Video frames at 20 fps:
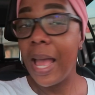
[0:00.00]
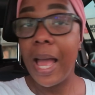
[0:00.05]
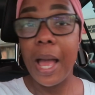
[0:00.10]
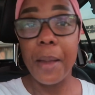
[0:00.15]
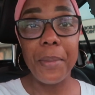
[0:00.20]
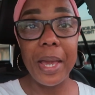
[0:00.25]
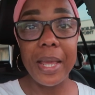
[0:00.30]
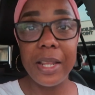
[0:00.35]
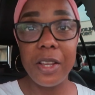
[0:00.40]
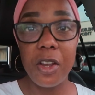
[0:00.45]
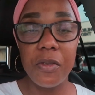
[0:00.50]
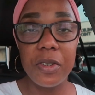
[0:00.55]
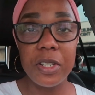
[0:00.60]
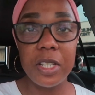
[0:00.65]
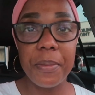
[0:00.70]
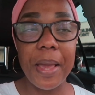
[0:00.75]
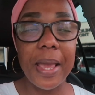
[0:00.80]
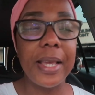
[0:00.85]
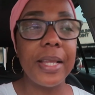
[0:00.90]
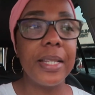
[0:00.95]
I'm heading over
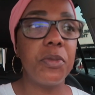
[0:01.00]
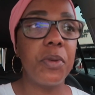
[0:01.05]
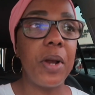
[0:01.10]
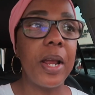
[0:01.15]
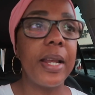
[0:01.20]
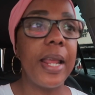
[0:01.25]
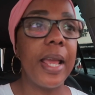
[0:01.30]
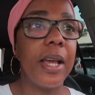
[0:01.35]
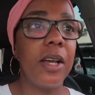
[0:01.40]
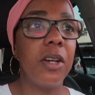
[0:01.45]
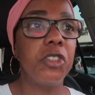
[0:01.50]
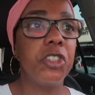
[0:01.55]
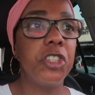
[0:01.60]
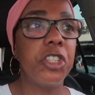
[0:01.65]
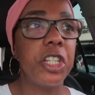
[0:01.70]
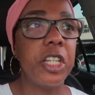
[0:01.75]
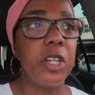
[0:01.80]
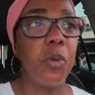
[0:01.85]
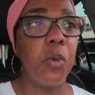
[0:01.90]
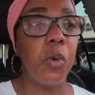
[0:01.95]
to Megan's right now.
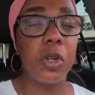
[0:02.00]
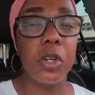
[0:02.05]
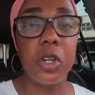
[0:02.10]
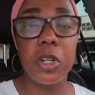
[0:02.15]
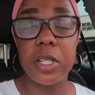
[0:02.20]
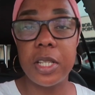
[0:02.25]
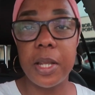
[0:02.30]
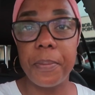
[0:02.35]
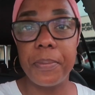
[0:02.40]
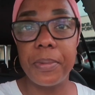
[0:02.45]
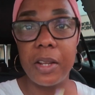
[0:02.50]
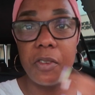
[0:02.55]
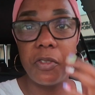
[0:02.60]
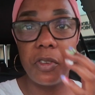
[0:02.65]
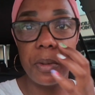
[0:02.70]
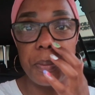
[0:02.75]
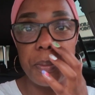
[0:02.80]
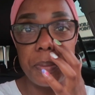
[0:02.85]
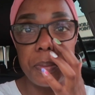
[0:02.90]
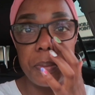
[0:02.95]
She ordered something
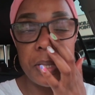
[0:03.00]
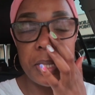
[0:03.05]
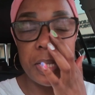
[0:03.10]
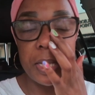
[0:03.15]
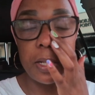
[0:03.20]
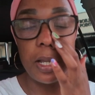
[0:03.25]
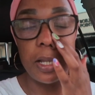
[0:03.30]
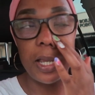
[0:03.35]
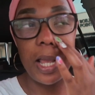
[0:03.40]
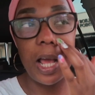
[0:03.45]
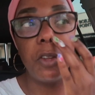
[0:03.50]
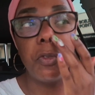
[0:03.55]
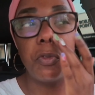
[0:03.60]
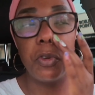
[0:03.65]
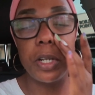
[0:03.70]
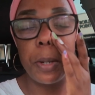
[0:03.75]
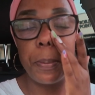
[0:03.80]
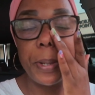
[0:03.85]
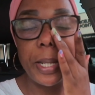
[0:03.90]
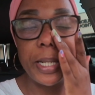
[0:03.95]
from
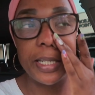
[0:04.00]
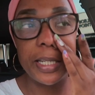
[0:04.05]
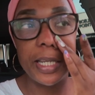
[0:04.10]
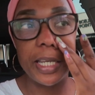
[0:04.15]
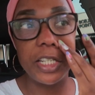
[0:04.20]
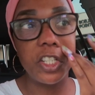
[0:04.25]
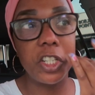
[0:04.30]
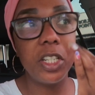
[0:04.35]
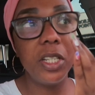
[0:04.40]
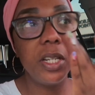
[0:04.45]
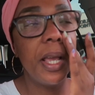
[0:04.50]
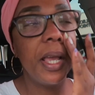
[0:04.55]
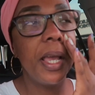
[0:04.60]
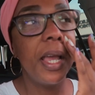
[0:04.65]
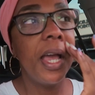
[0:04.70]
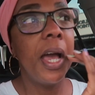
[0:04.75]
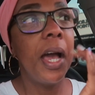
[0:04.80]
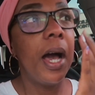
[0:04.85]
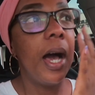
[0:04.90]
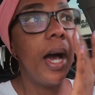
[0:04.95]
California Pizza Kitchen.
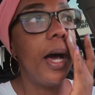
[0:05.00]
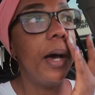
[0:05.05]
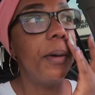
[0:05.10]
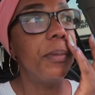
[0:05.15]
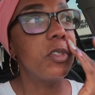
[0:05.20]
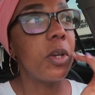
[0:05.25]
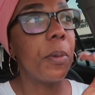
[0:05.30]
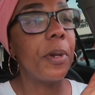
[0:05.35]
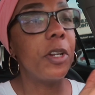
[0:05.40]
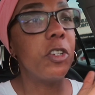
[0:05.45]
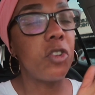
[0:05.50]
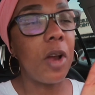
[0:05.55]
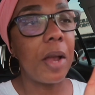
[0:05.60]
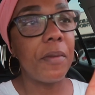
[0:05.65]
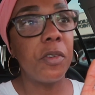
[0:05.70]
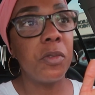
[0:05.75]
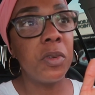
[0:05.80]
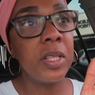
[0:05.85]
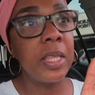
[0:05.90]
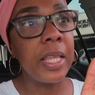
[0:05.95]
So I'm gonna
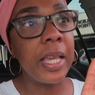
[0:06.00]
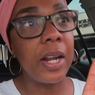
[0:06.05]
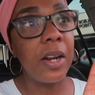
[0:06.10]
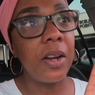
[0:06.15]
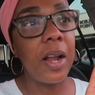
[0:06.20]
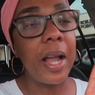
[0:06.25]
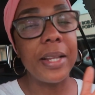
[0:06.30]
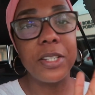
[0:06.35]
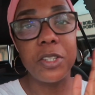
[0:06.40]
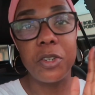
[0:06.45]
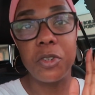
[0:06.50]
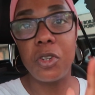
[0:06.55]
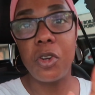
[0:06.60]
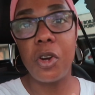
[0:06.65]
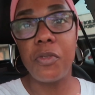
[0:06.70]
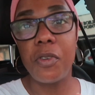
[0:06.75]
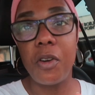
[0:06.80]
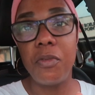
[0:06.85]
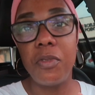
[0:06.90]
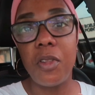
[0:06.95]
drive over there. I don't know
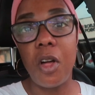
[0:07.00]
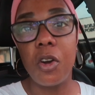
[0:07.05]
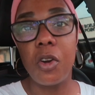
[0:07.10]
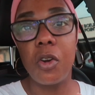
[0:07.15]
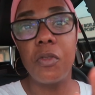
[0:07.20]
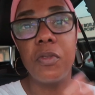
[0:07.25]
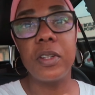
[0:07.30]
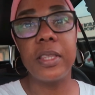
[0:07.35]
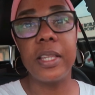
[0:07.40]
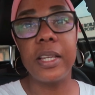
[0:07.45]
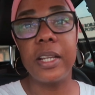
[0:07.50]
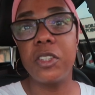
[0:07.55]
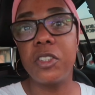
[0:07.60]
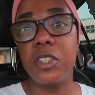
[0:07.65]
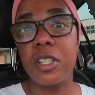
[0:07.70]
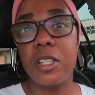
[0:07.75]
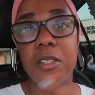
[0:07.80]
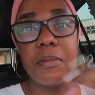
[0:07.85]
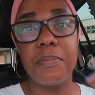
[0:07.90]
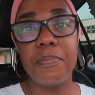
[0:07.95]
if I'll vlog over there
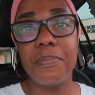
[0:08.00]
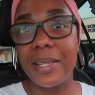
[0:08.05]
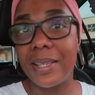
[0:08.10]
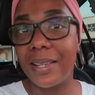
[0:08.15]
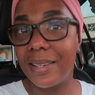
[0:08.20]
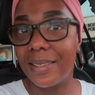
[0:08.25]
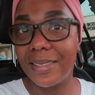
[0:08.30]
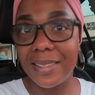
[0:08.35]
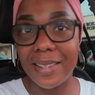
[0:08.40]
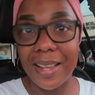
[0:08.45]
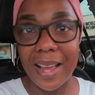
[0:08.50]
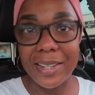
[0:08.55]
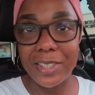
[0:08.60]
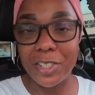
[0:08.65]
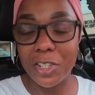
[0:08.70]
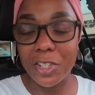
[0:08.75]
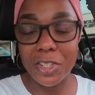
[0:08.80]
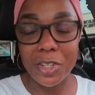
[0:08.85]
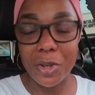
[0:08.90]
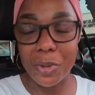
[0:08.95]
just because I
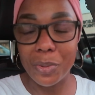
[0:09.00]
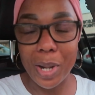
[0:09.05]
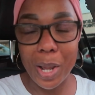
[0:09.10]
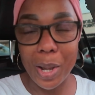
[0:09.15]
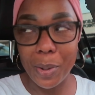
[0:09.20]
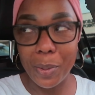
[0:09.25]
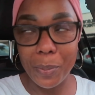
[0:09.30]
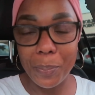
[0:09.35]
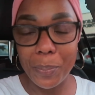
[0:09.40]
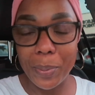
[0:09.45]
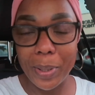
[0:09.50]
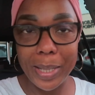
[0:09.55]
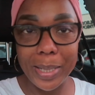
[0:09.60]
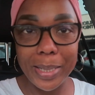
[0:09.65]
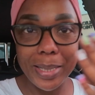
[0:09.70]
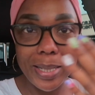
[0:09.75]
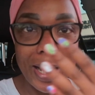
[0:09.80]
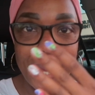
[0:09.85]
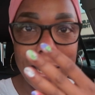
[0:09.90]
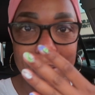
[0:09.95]
just don't know,
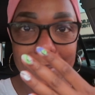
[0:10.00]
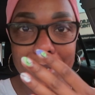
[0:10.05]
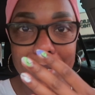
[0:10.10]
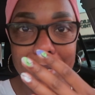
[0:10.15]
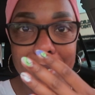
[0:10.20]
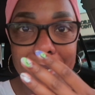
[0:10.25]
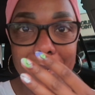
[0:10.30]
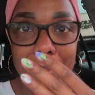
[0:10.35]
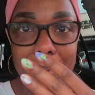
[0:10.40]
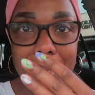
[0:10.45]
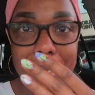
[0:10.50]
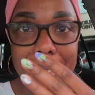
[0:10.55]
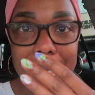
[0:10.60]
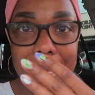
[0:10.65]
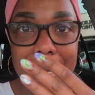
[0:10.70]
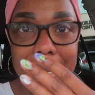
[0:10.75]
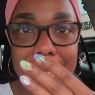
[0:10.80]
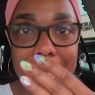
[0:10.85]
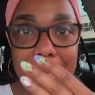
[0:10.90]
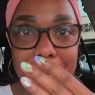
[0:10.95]
but I'm just so
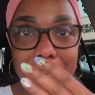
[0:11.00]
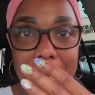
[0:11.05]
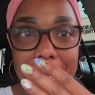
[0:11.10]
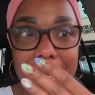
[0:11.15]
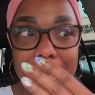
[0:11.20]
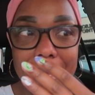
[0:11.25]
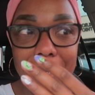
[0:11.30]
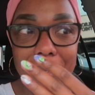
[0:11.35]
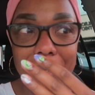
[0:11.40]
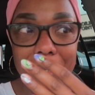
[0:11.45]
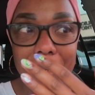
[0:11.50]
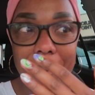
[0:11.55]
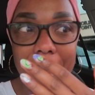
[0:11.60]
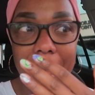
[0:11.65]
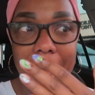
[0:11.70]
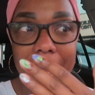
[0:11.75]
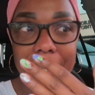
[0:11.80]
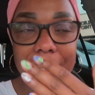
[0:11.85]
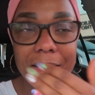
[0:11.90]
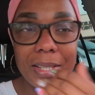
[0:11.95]
excited that my nails are
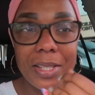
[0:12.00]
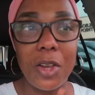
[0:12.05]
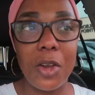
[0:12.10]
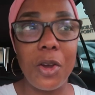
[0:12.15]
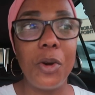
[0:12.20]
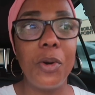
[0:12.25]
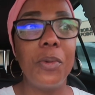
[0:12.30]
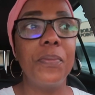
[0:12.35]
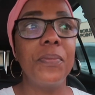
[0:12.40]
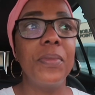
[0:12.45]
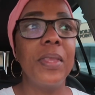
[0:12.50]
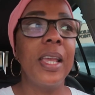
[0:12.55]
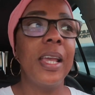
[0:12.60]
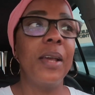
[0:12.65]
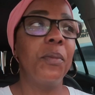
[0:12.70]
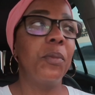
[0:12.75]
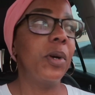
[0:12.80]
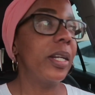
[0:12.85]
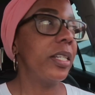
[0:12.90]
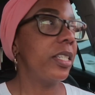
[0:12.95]
back. So
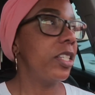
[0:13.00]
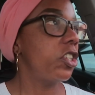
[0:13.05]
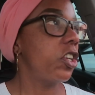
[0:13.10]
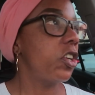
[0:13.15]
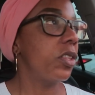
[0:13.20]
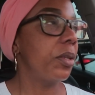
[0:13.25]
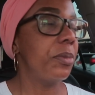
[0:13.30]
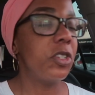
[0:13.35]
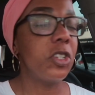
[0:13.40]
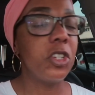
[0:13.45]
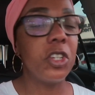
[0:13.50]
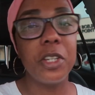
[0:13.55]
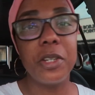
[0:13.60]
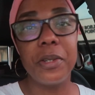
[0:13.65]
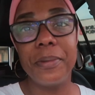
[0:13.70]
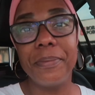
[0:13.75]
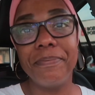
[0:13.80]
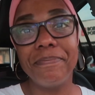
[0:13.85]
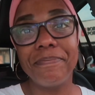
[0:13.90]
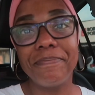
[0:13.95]
wanted to show them to
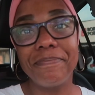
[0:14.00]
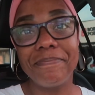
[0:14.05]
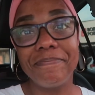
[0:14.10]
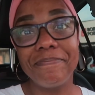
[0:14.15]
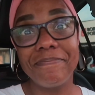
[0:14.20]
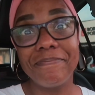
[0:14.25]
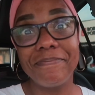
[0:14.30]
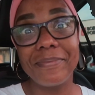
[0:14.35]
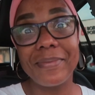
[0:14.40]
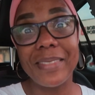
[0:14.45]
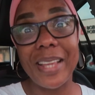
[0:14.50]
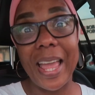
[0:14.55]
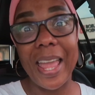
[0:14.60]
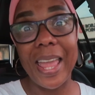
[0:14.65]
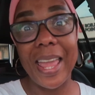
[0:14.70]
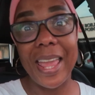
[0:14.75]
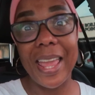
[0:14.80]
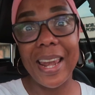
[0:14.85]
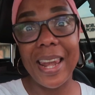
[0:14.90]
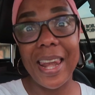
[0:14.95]
you,
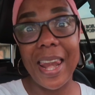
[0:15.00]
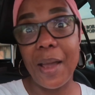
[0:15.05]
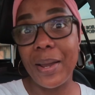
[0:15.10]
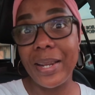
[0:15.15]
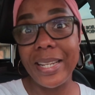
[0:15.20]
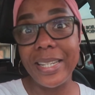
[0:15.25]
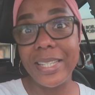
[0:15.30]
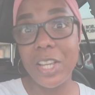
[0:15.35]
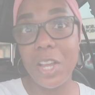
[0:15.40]
and now I need